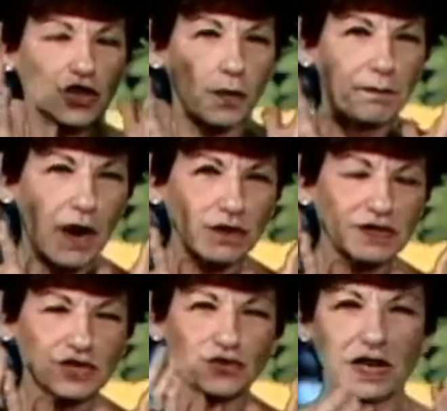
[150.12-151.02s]
your bone
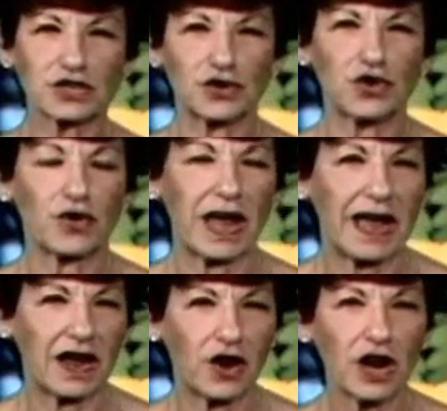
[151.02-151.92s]
structure, your
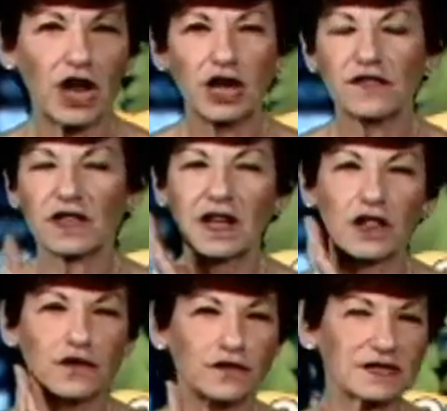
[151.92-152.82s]
hair, the
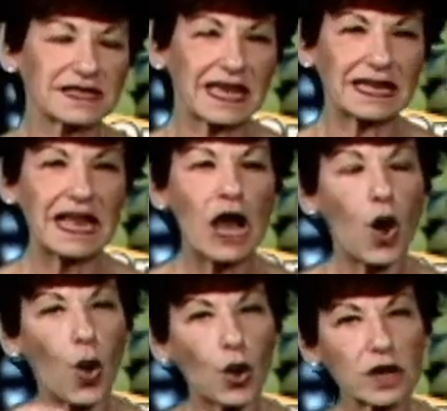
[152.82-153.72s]
color of your skin,
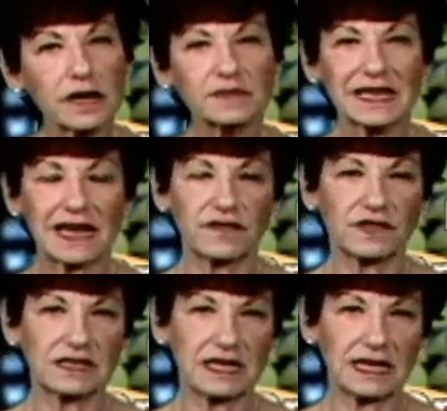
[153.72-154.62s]
all comes out of the
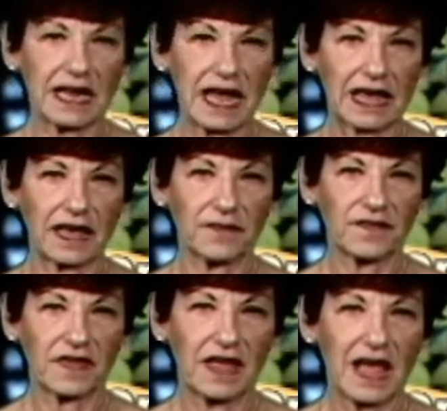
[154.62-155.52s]
DNA.
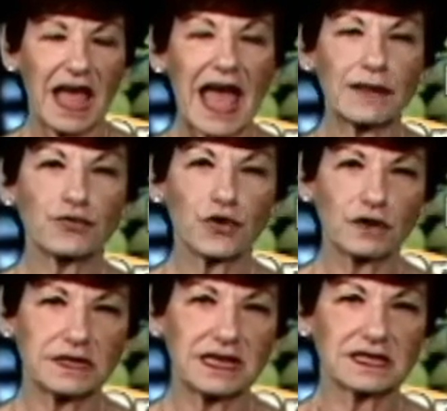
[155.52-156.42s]
And
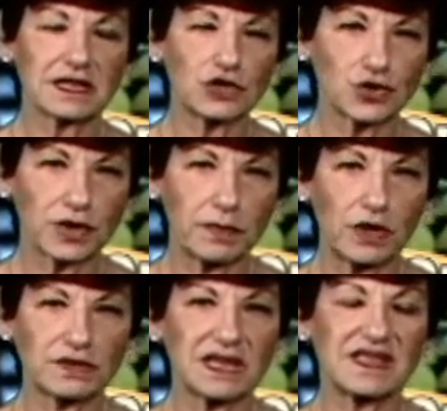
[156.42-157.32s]
proteins
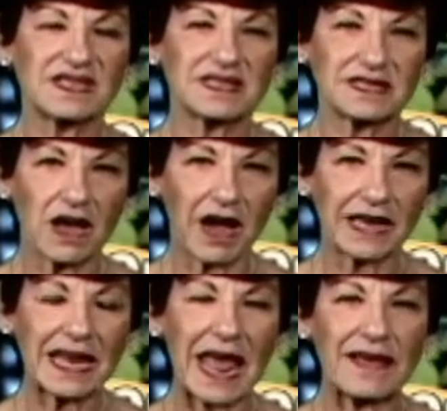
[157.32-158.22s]
contribute to the
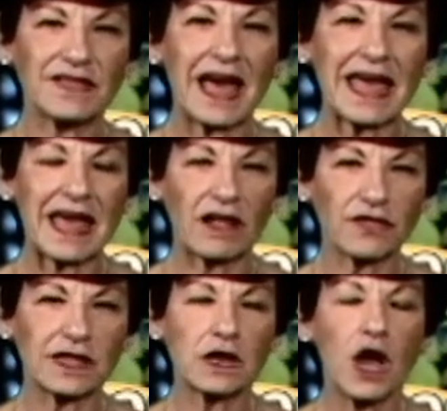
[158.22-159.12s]
design and the health
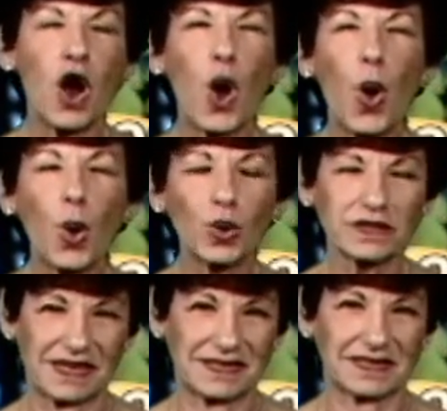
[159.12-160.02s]
and
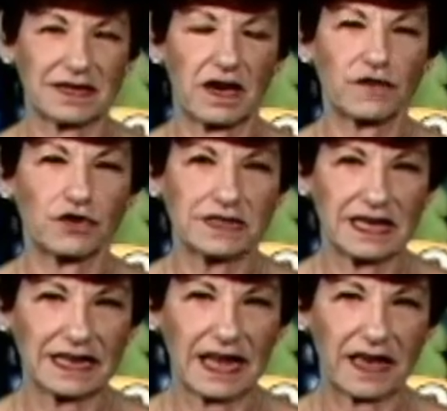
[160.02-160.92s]
wholeness of your
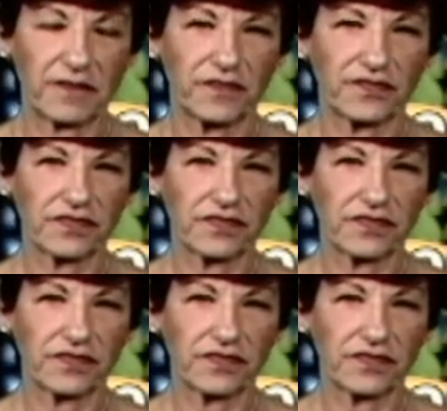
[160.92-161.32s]
DNA.